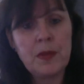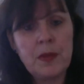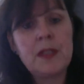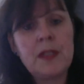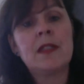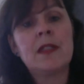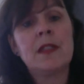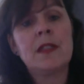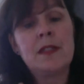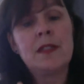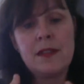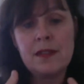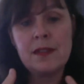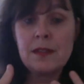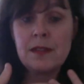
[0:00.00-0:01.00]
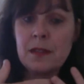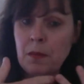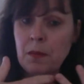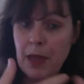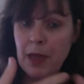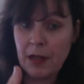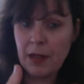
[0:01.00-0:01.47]
business, the
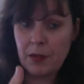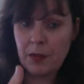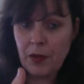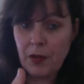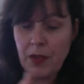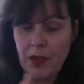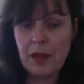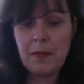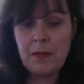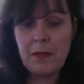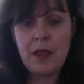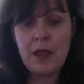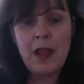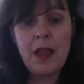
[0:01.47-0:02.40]
better for them,